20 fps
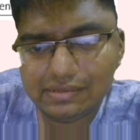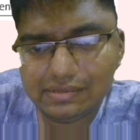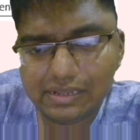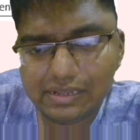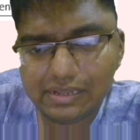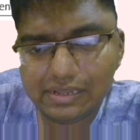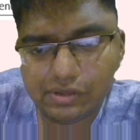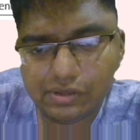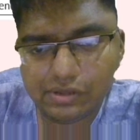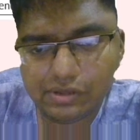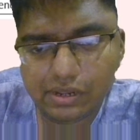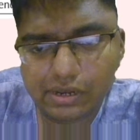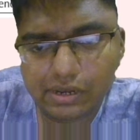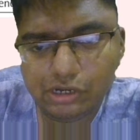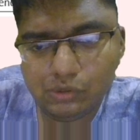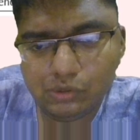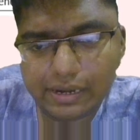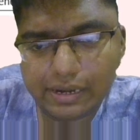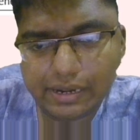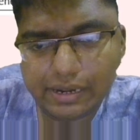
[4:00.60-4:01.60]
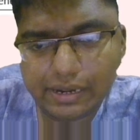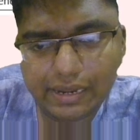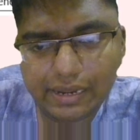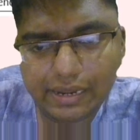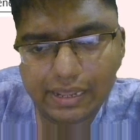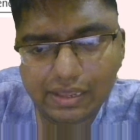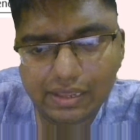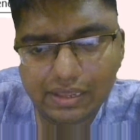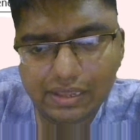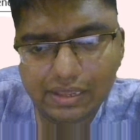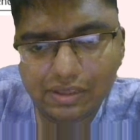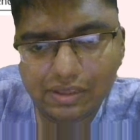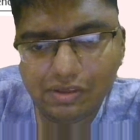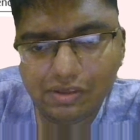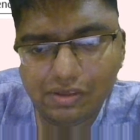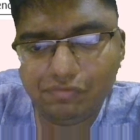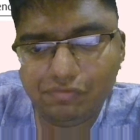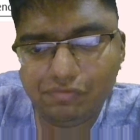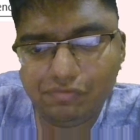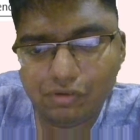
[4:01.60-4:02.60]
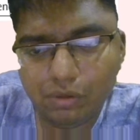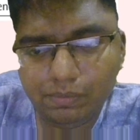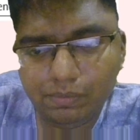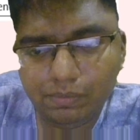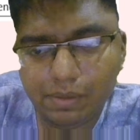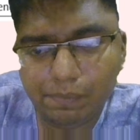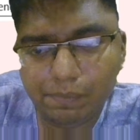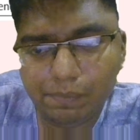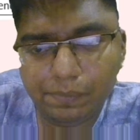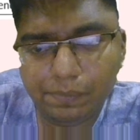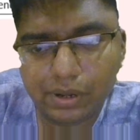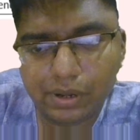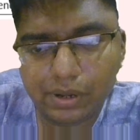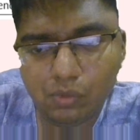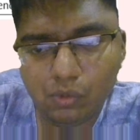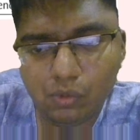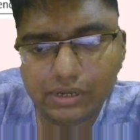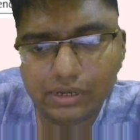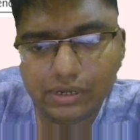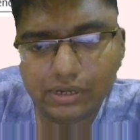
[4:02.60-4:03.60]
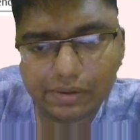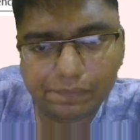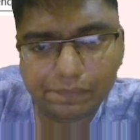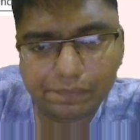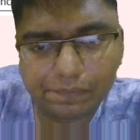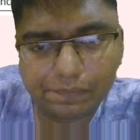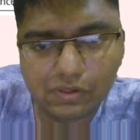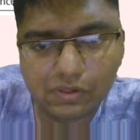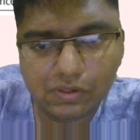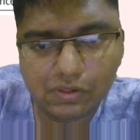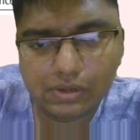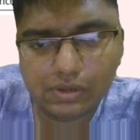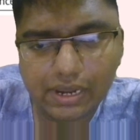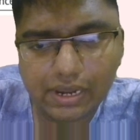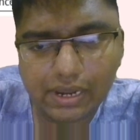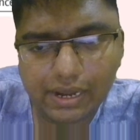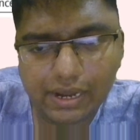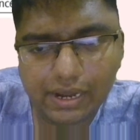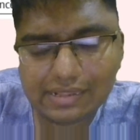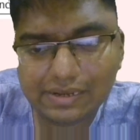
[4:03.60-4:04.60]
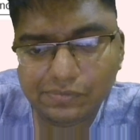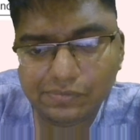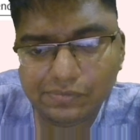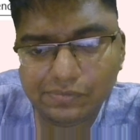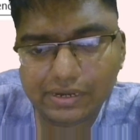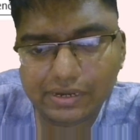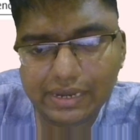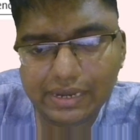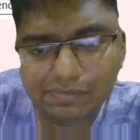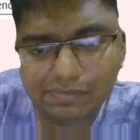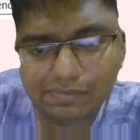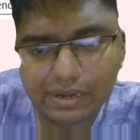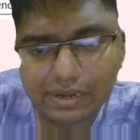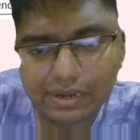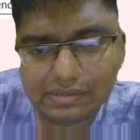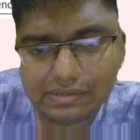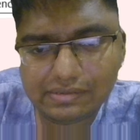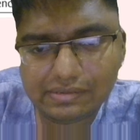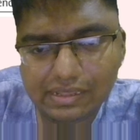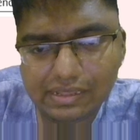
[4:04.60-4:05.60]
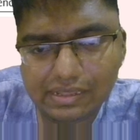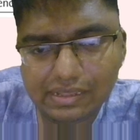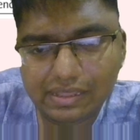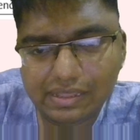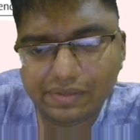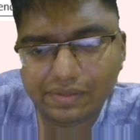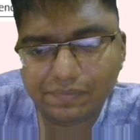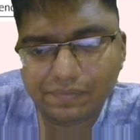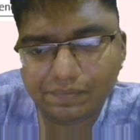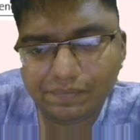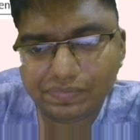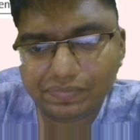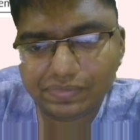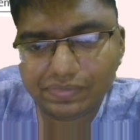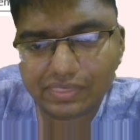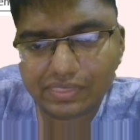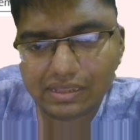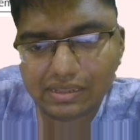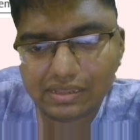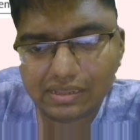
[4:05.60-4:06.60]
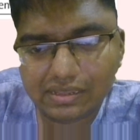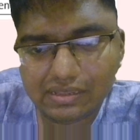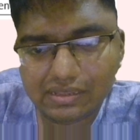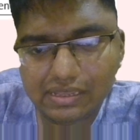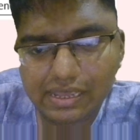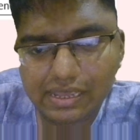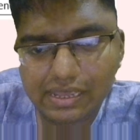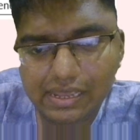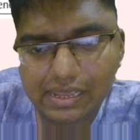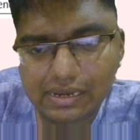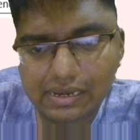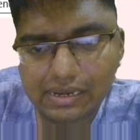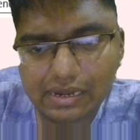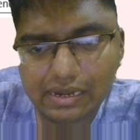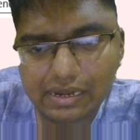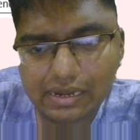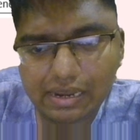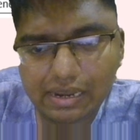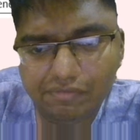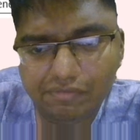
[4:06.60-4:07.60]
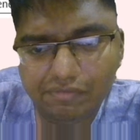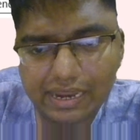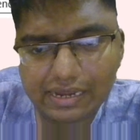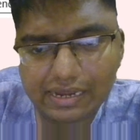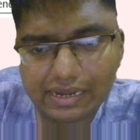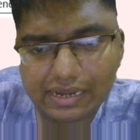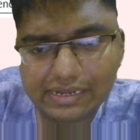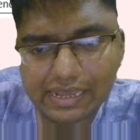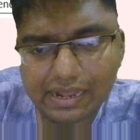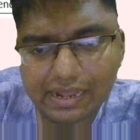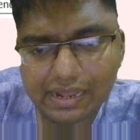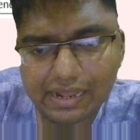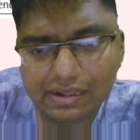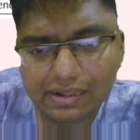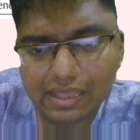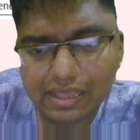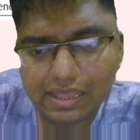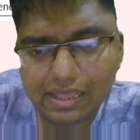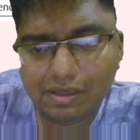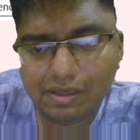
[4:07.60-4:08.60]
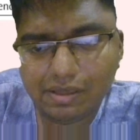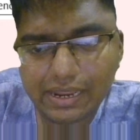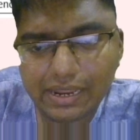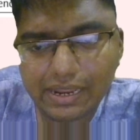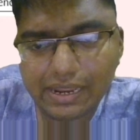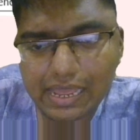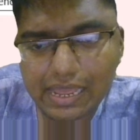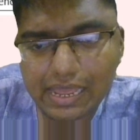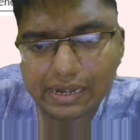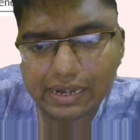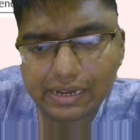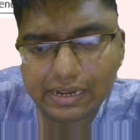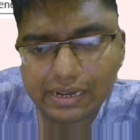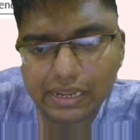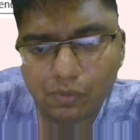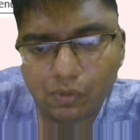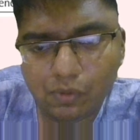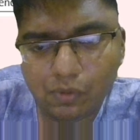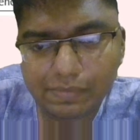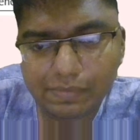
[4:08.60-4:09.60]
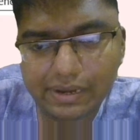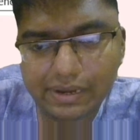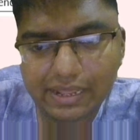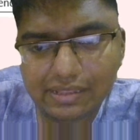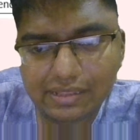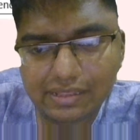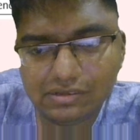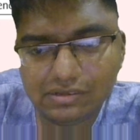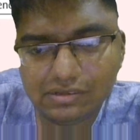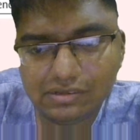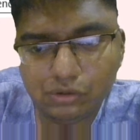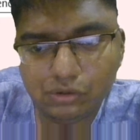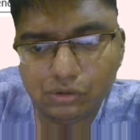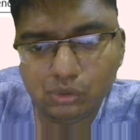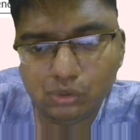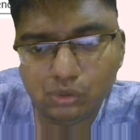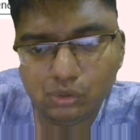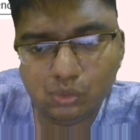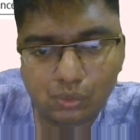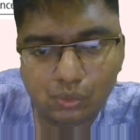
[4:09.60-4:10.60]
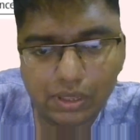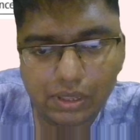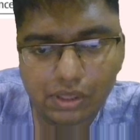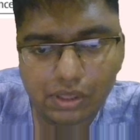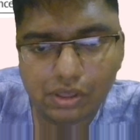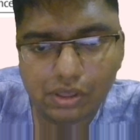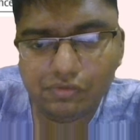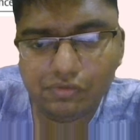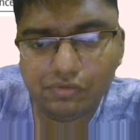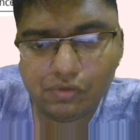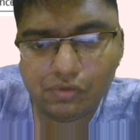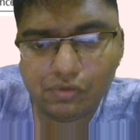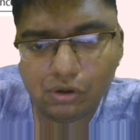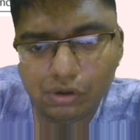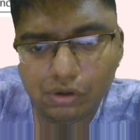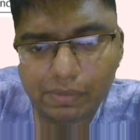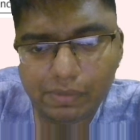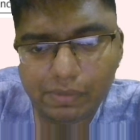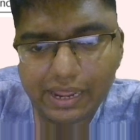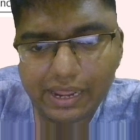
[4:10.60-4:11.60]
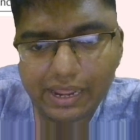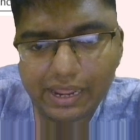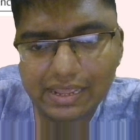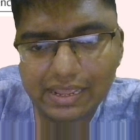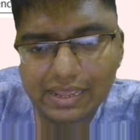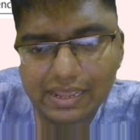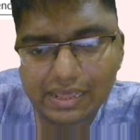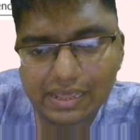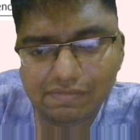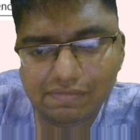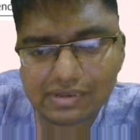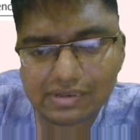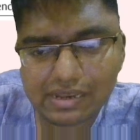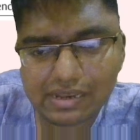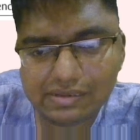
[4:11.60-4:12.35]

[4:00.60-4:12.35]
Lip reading: into RNA from promoter. Okay, transcription takes place in left LTR by RNA polymerase 2, followed by reverse transcription.